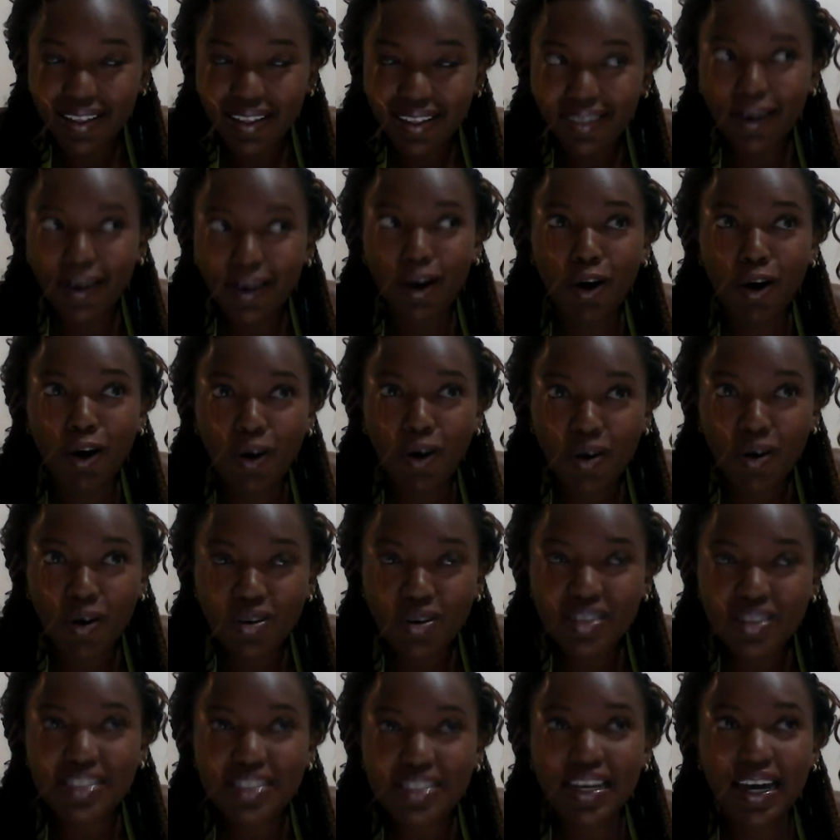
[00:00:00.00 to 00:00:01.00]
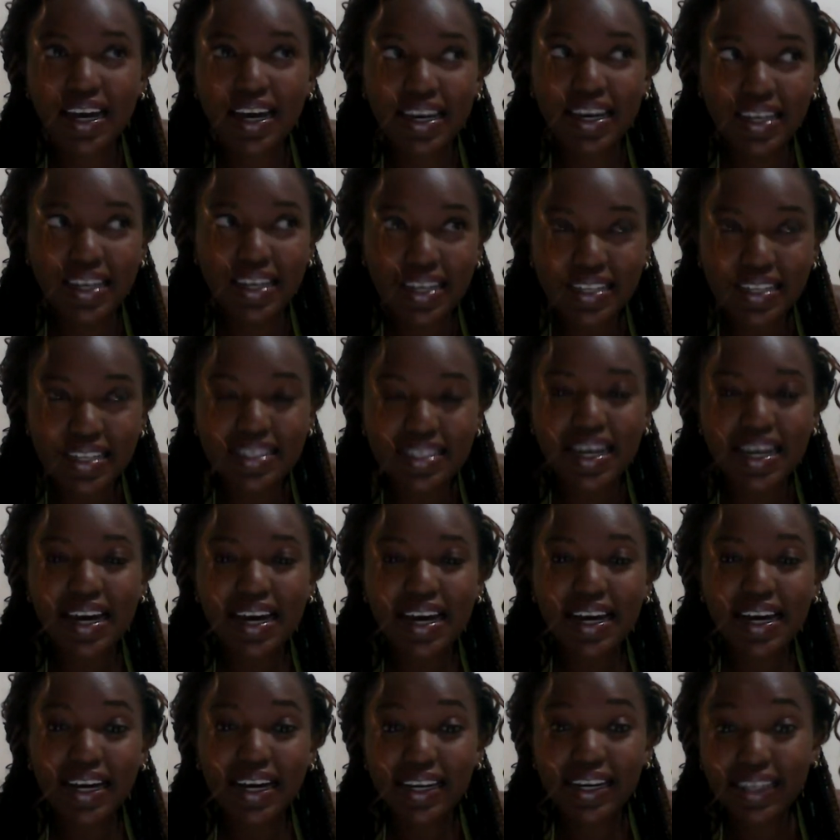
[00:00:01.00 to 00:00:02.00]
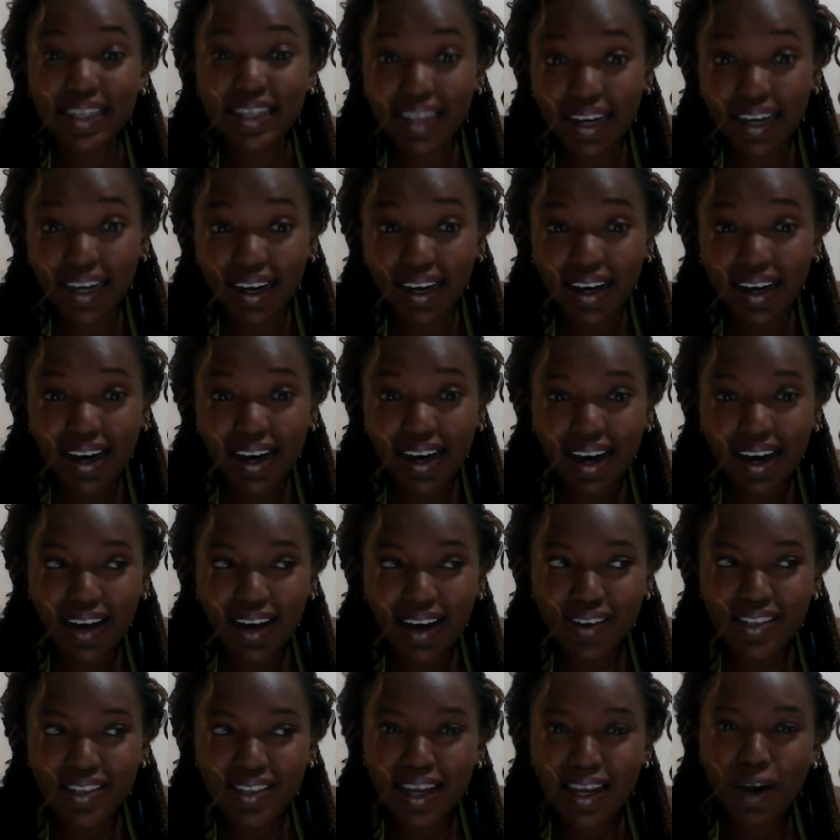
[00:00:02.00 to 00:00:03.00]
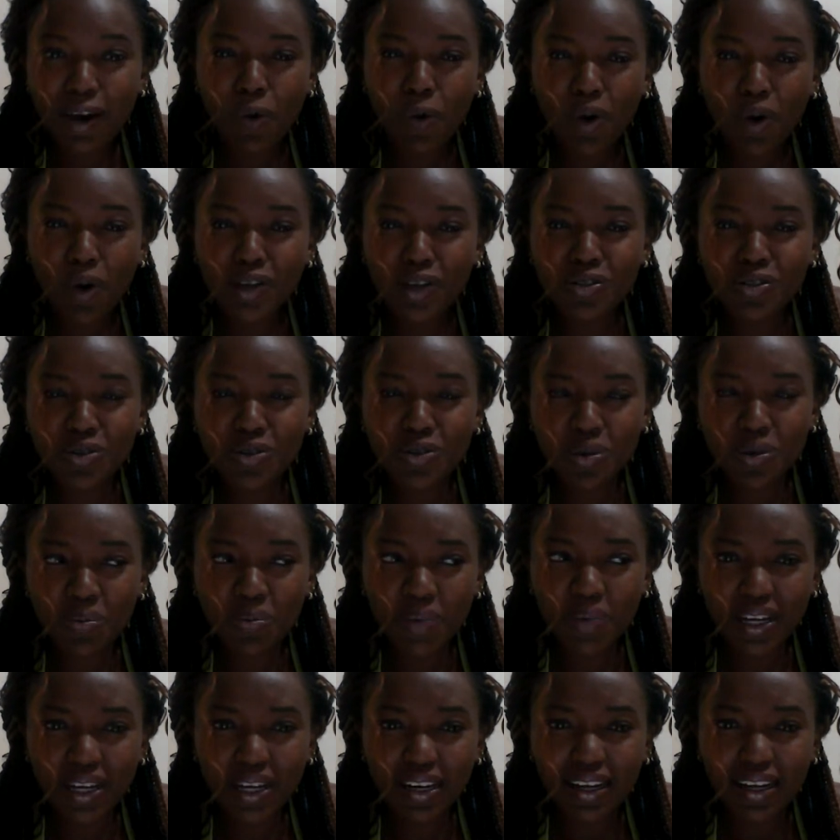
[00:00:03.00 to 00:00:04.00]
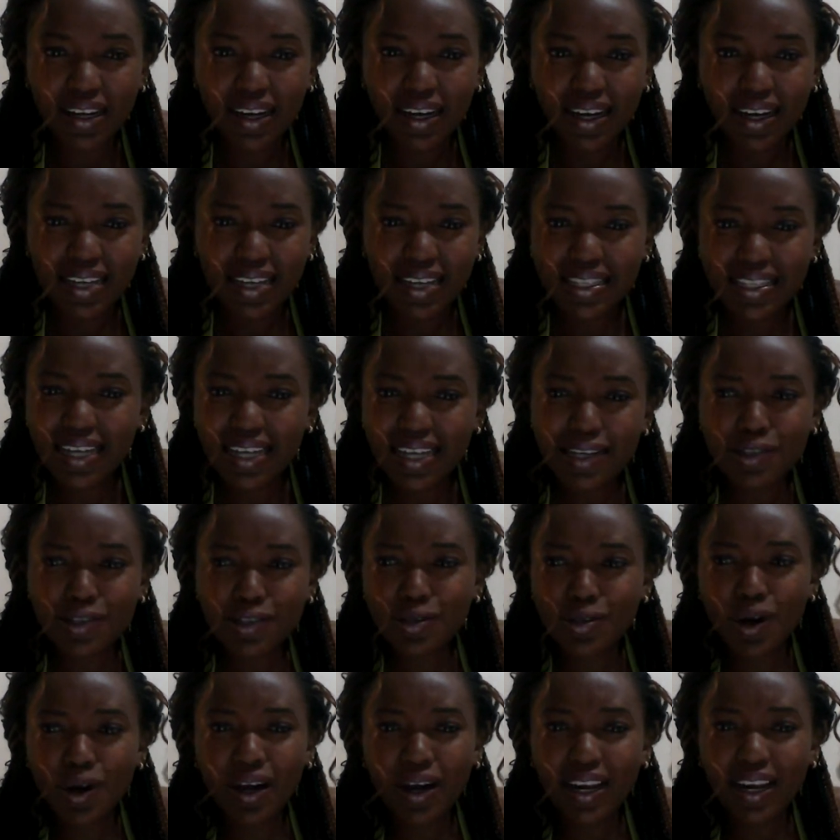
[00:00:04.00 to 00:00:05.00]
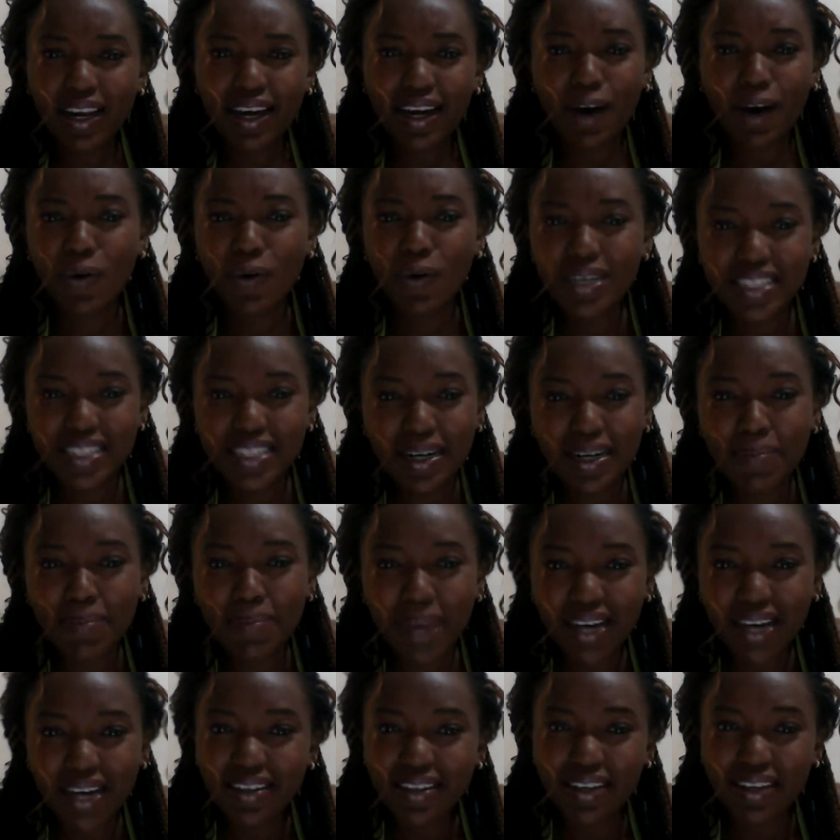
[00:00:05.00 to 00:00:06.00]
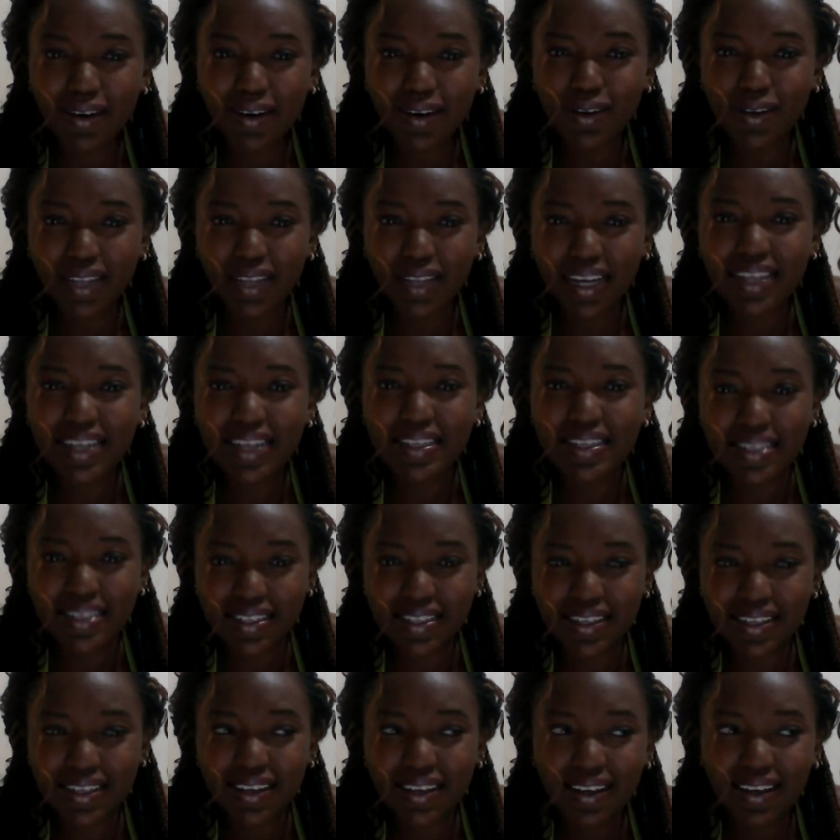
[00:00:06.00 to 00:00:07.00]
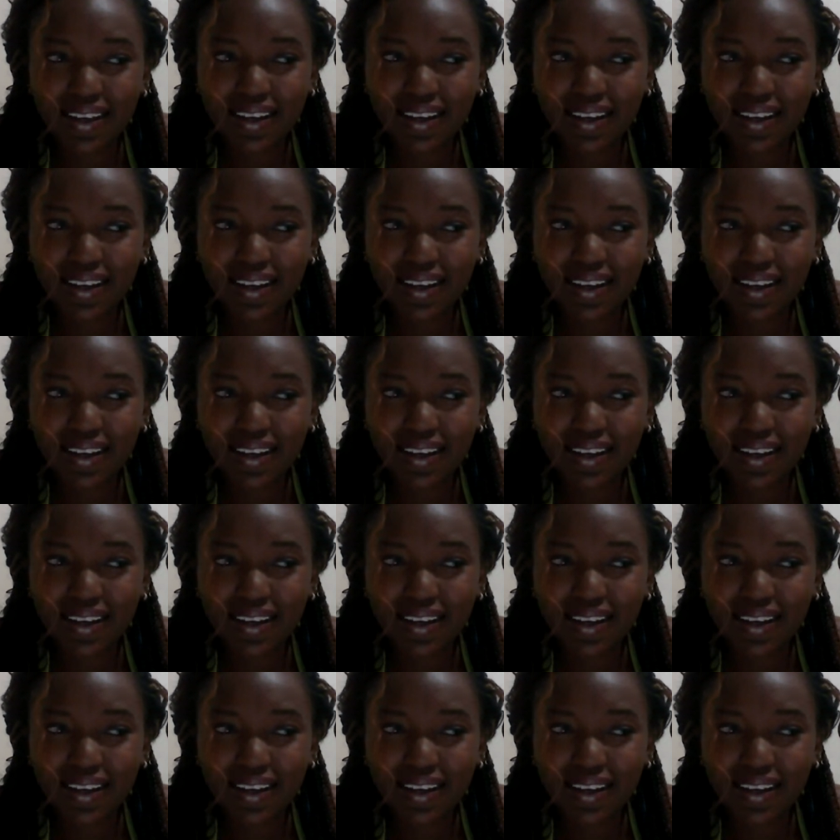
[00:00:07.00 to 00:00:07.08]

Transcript: The coast is clear. And I was like, what do you mean? He said, it's so clear who is remaining on the list.